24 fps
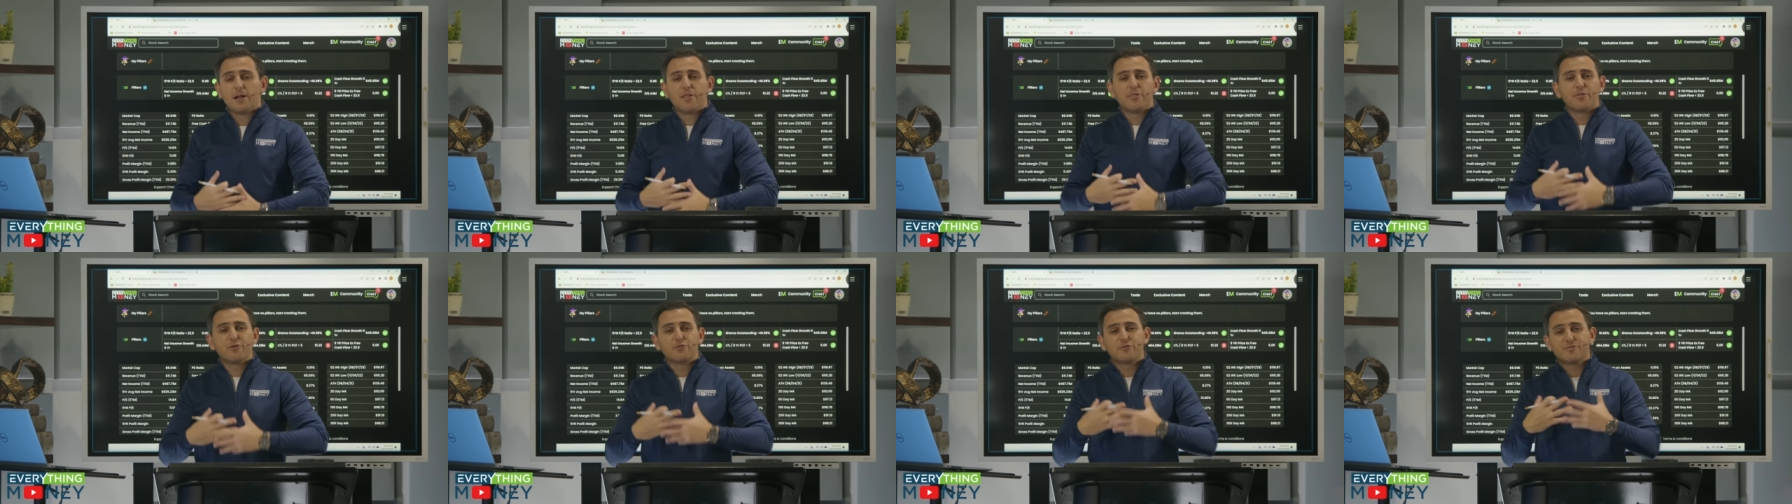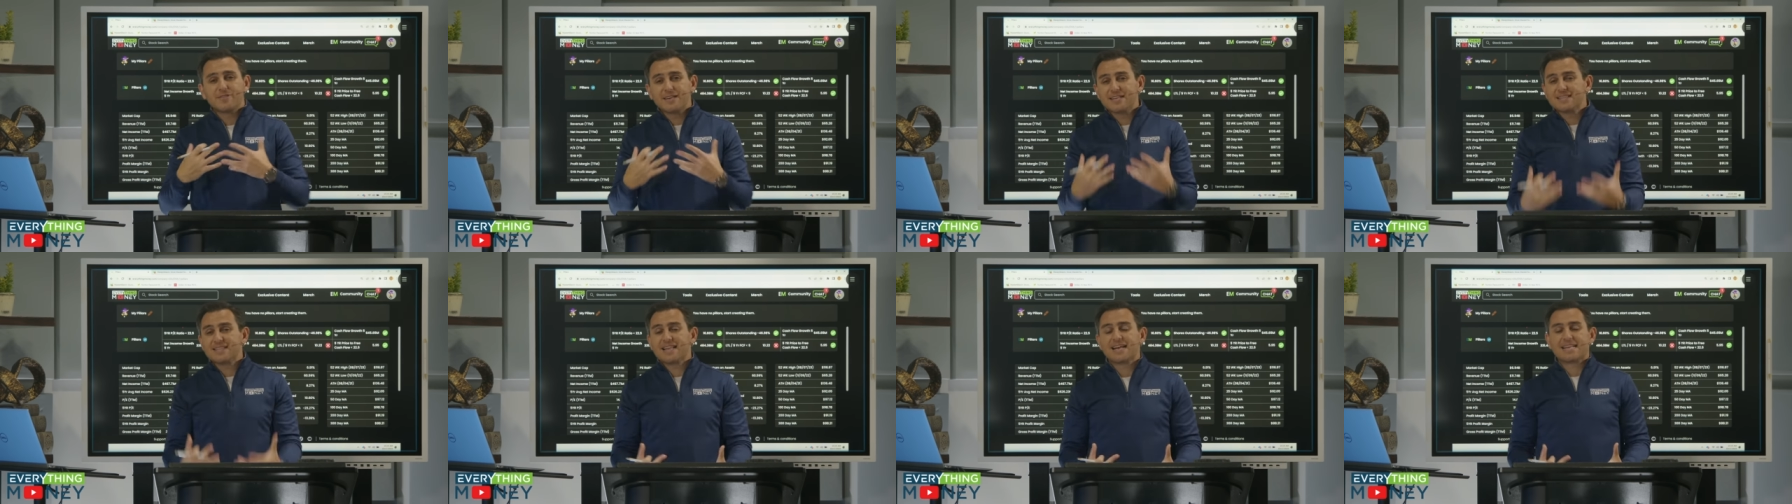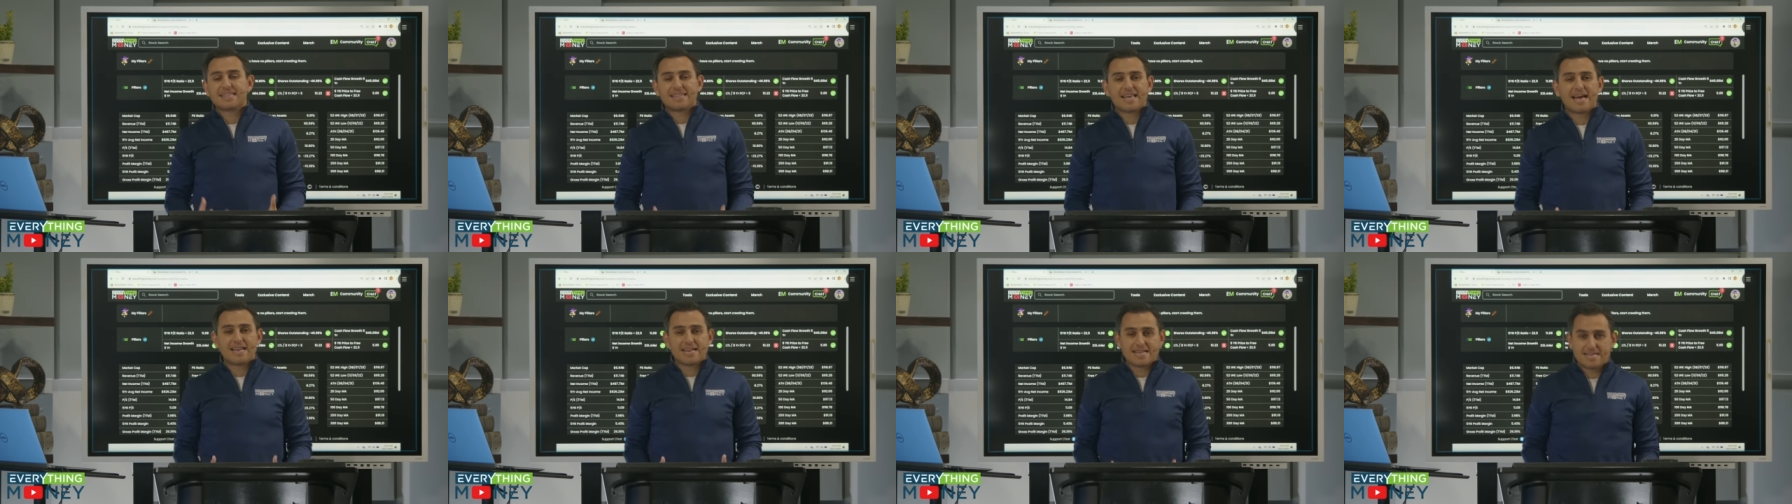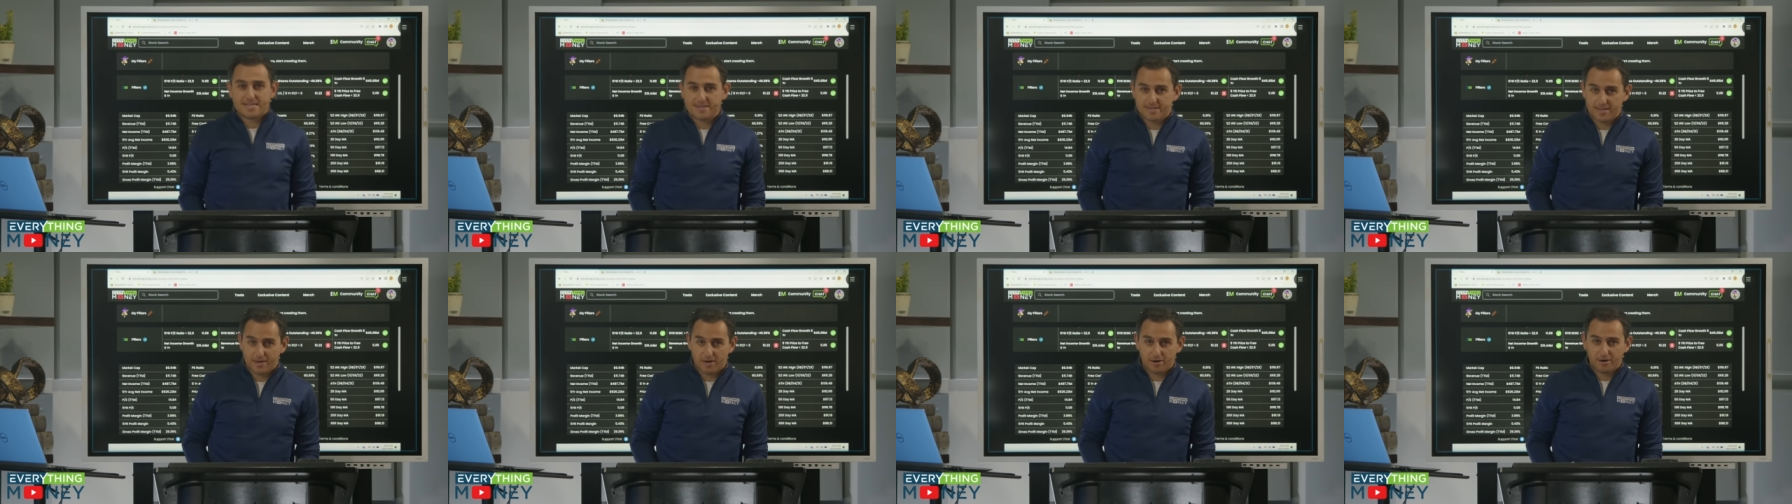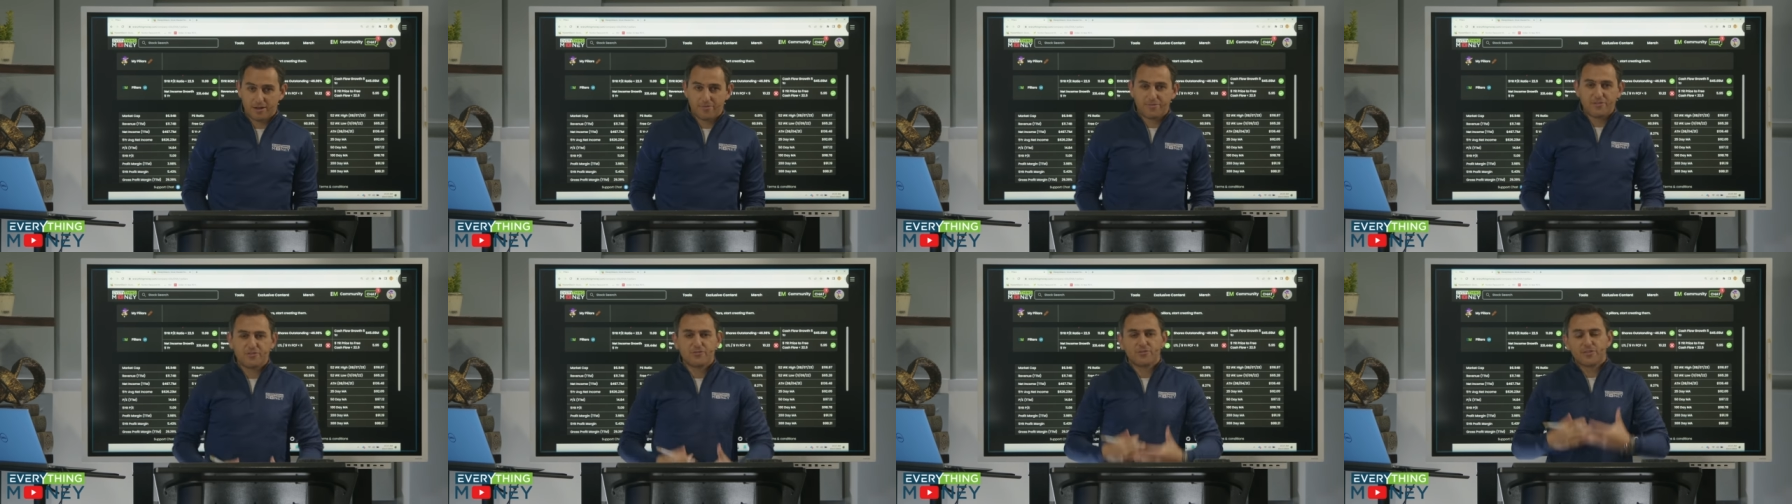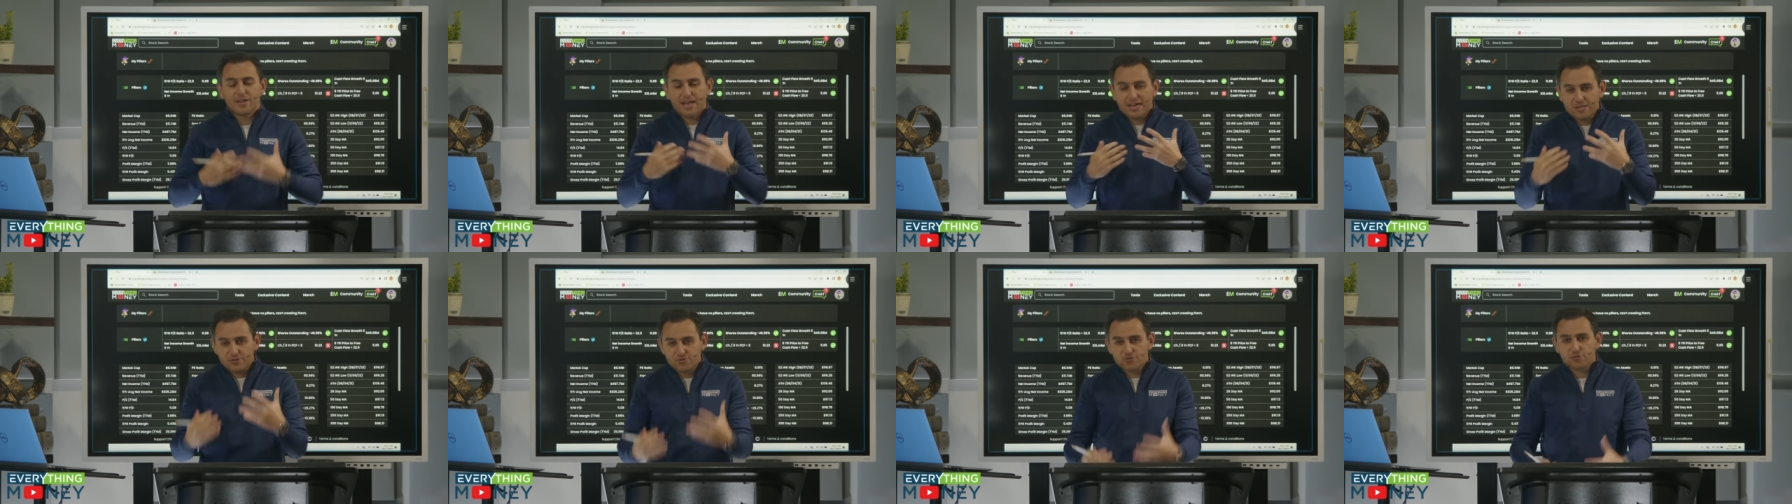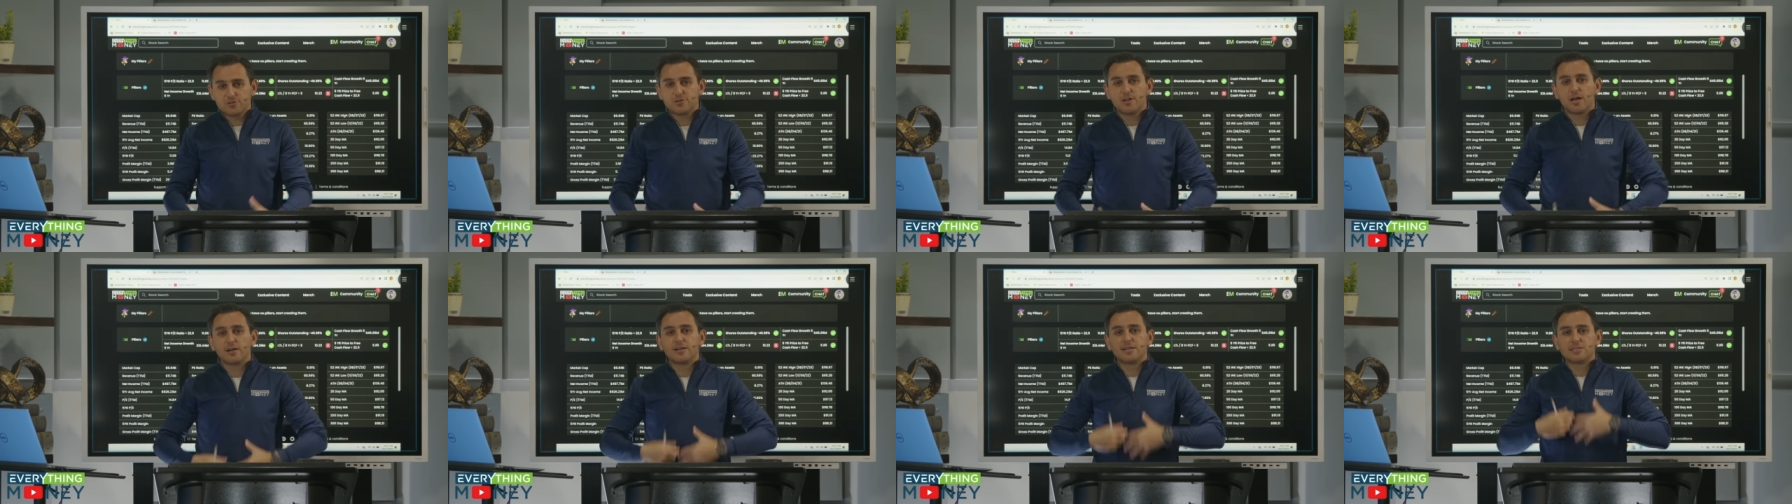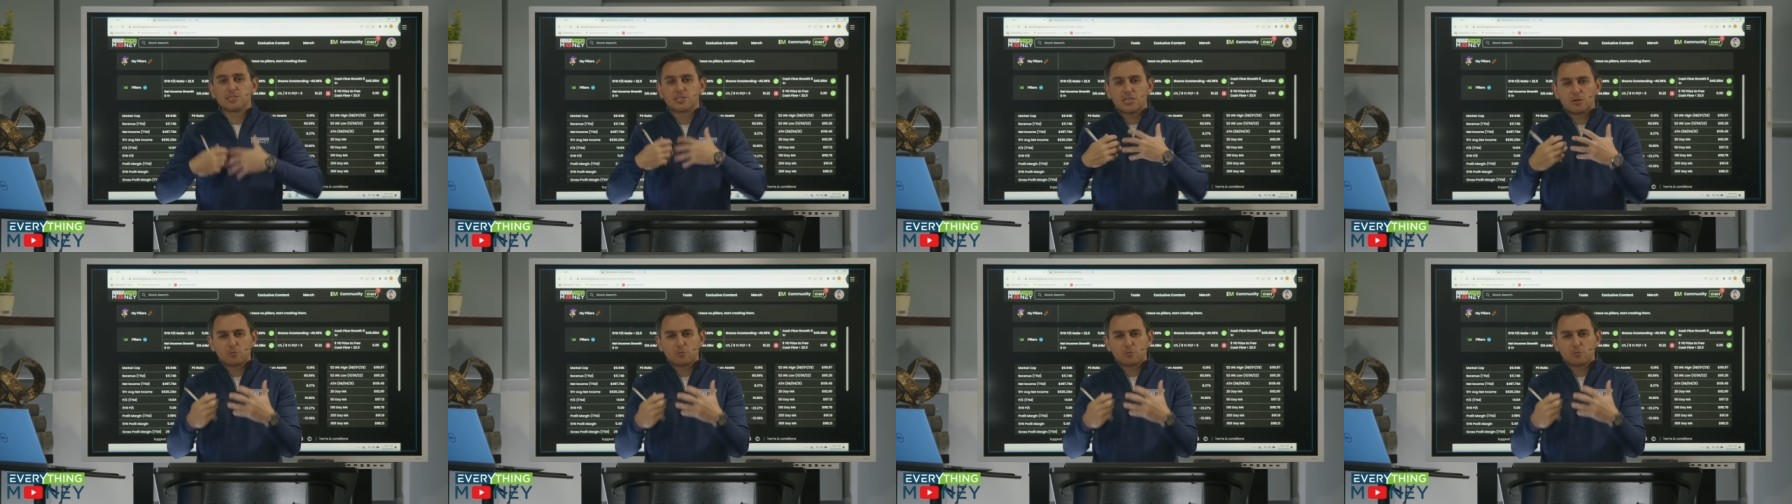There's things like that in there. And these are the extra nuggets